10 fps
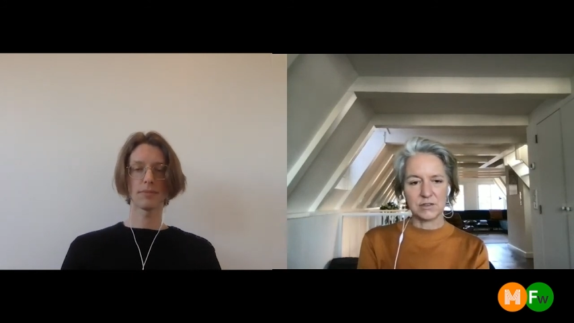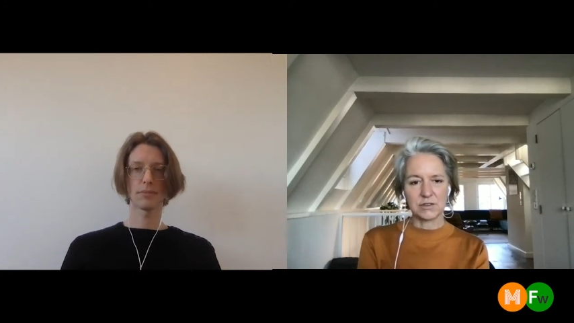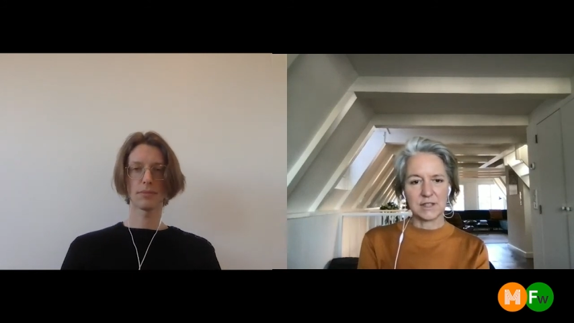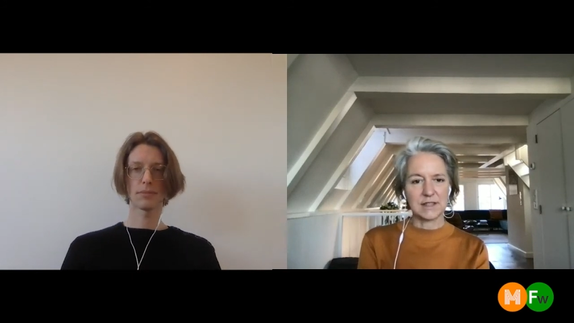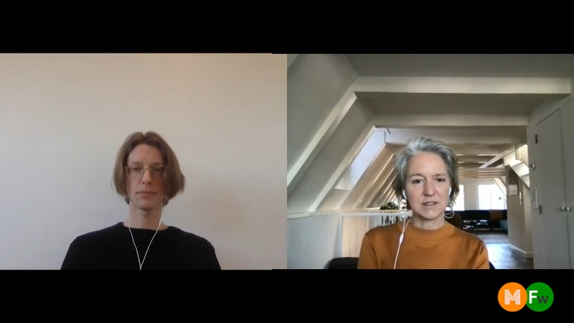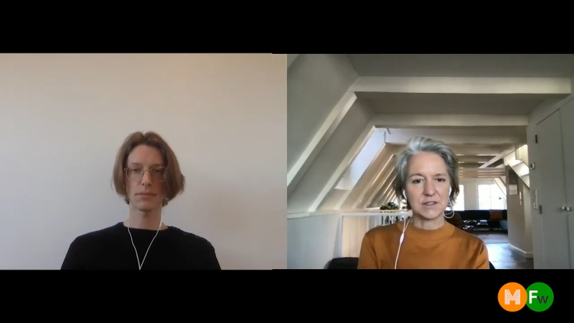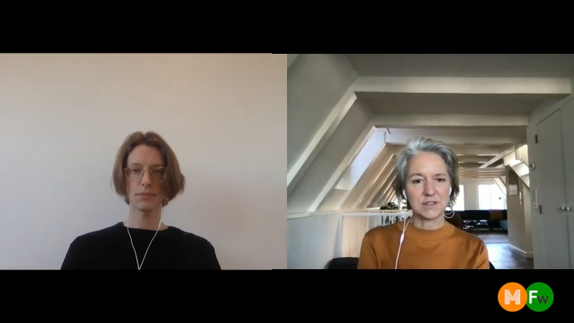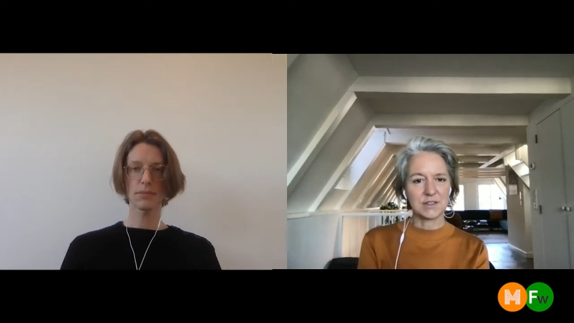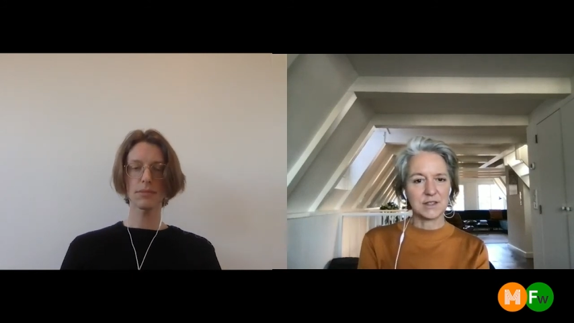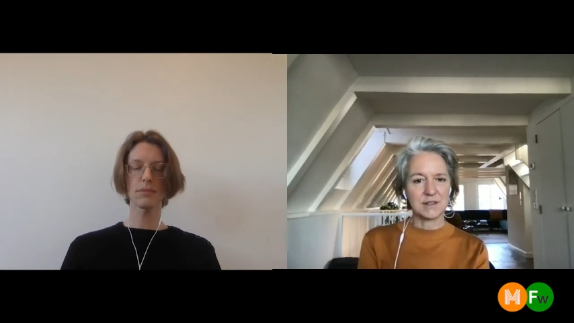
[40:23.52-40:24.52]

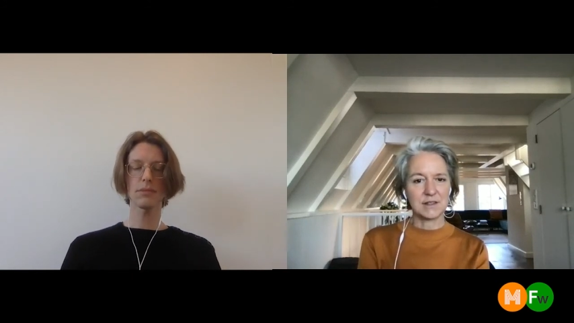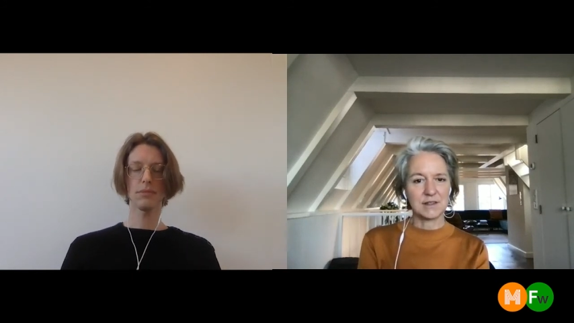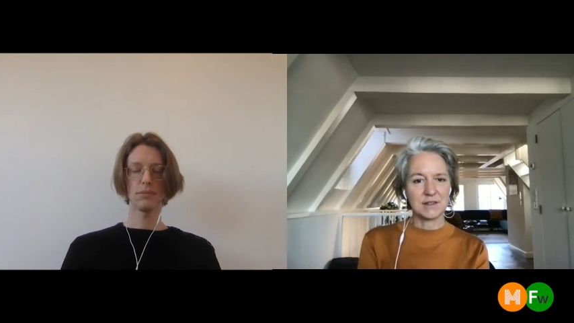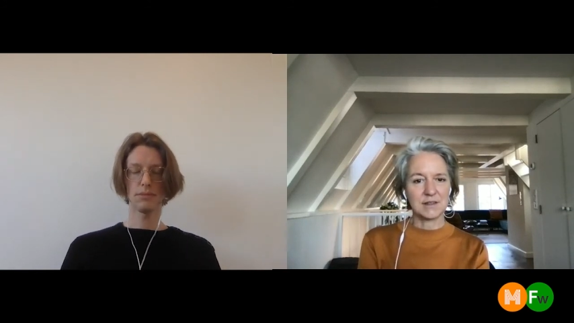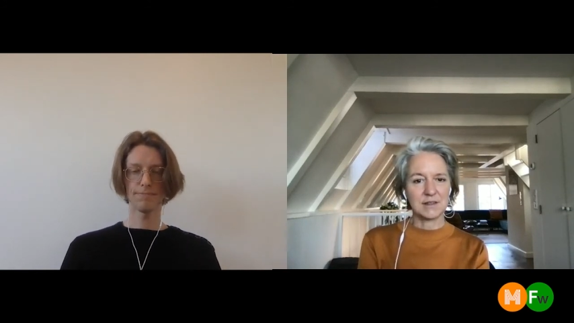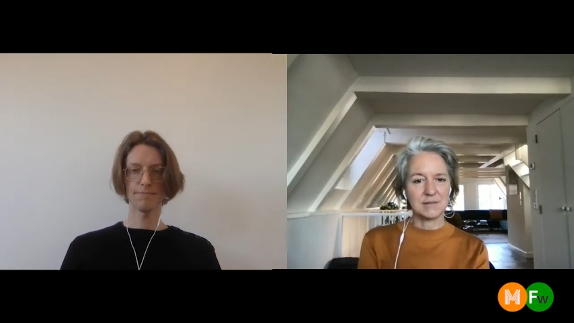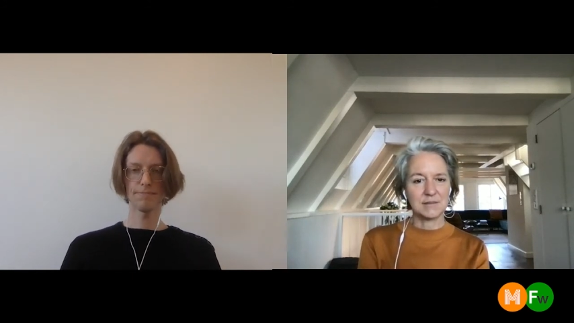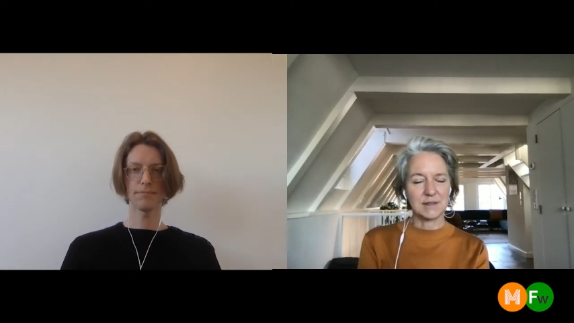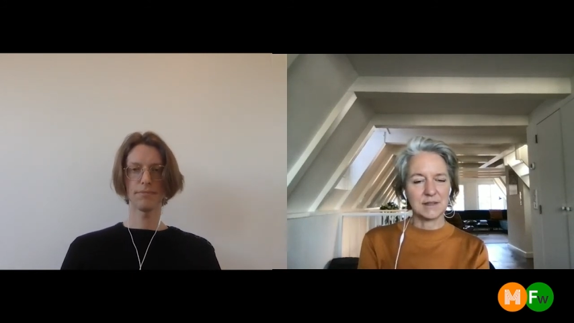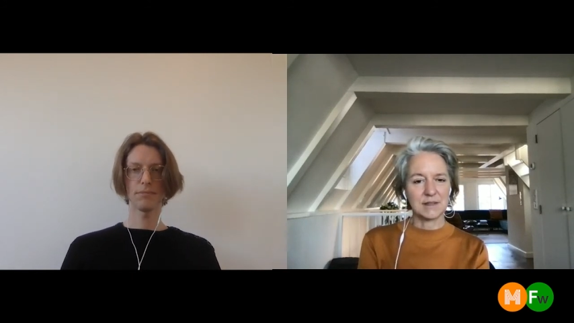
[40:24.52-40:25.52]
Speaker 1: glasses and
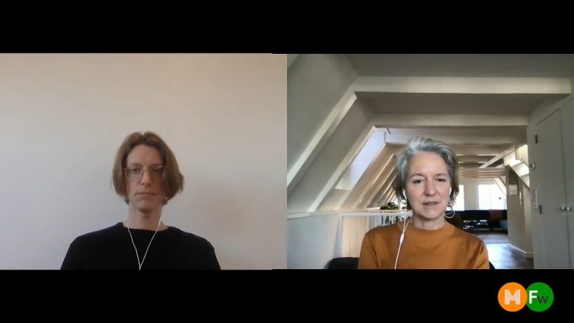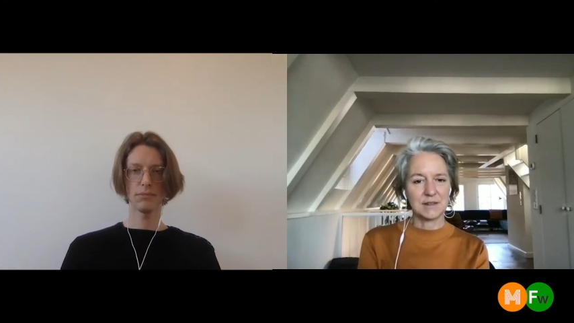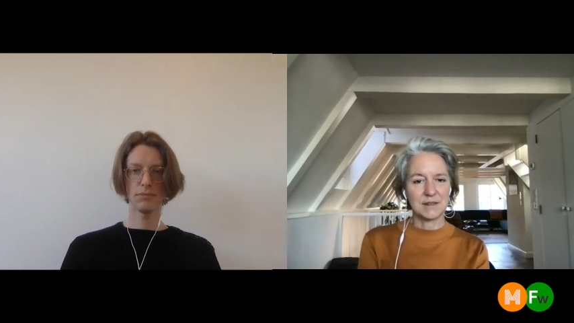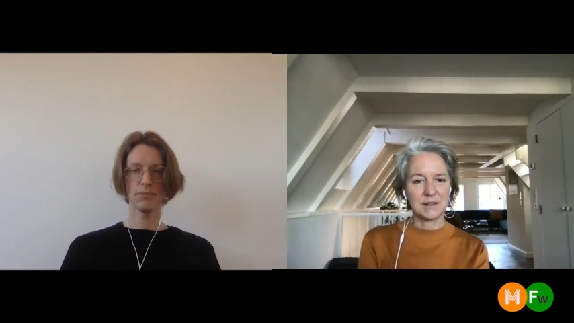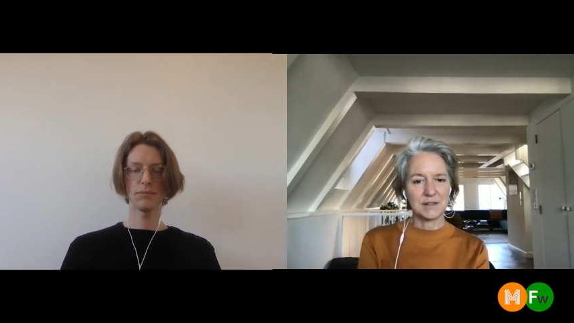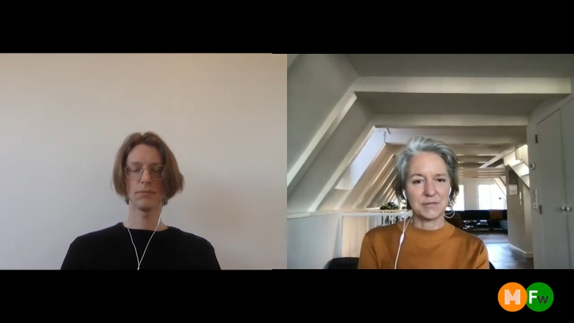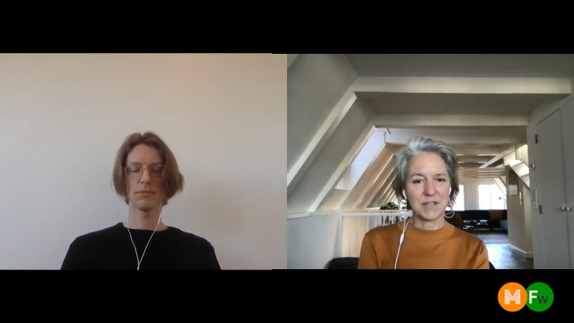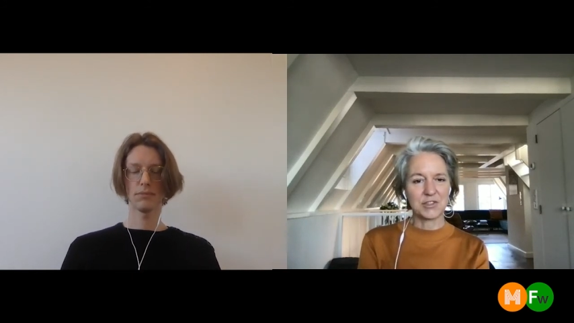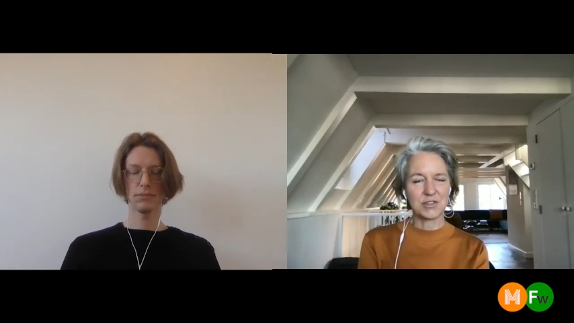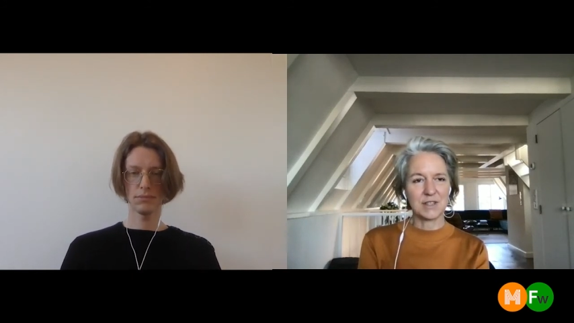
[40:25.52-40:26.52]
the
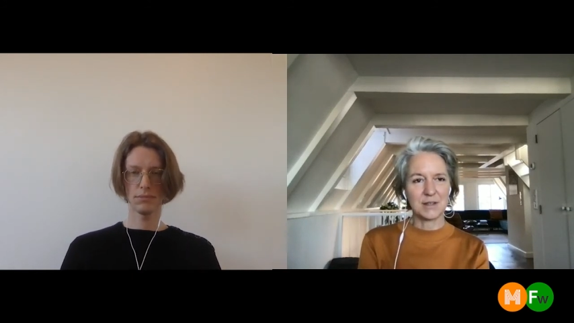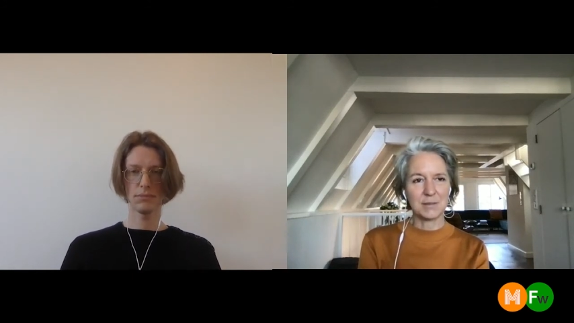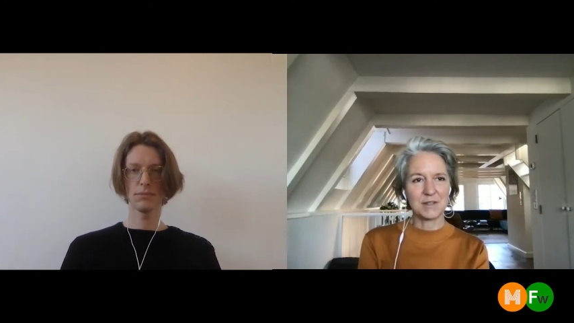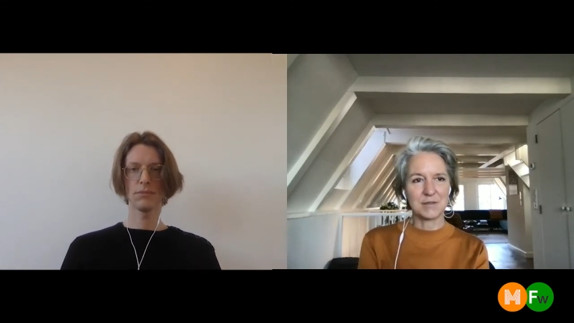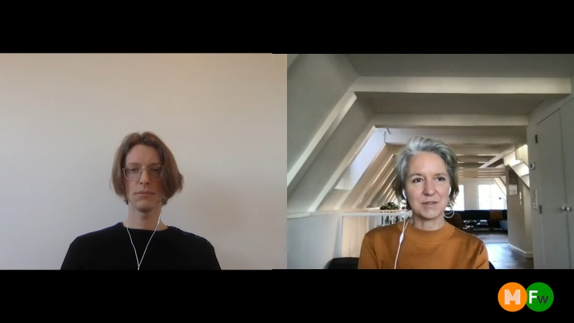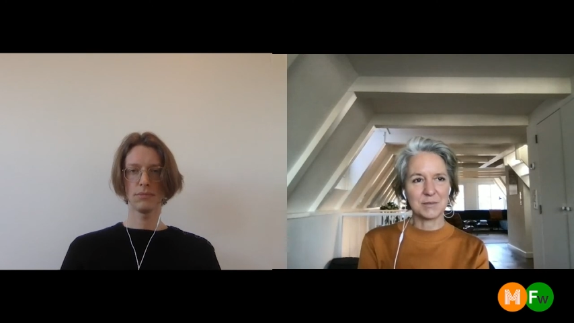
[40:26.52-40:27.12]
fashion element.